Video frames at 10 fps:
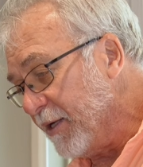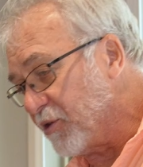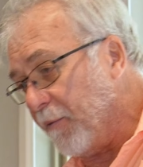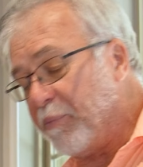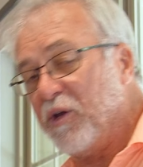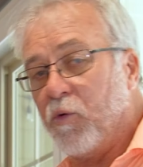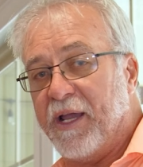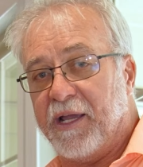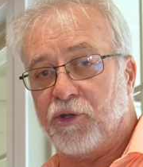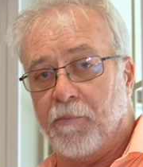So
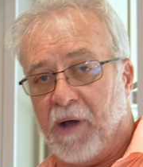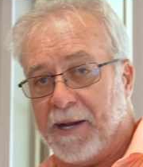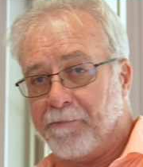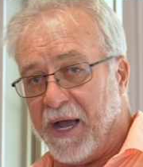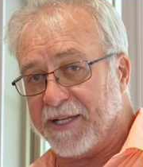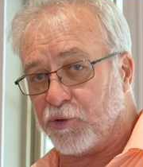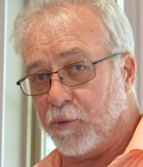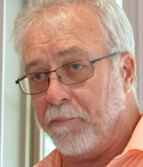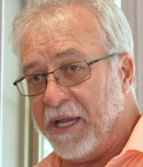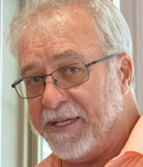beware, you might buy
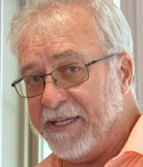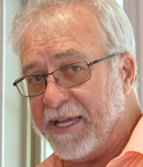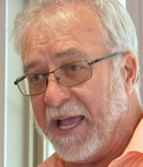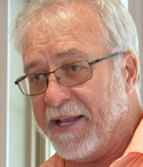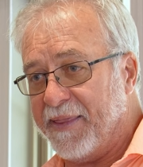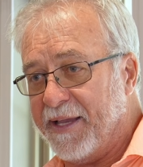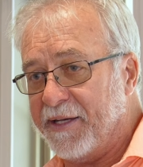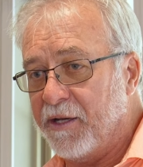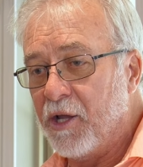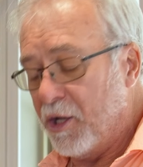too many and
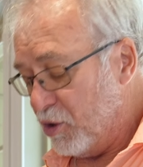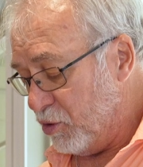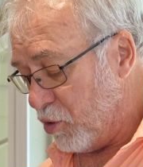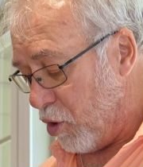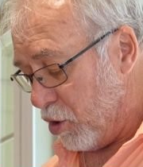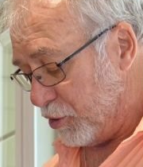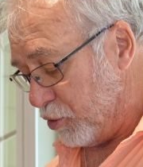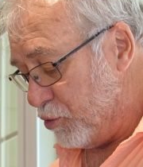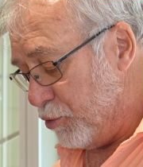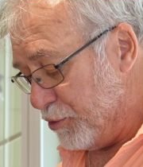then you can't
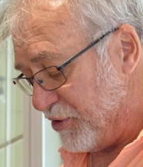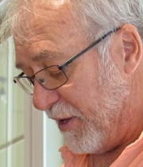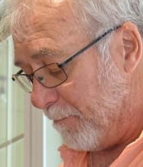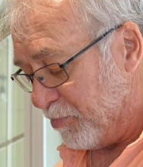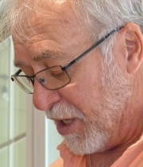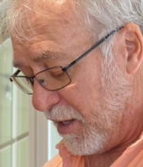use them.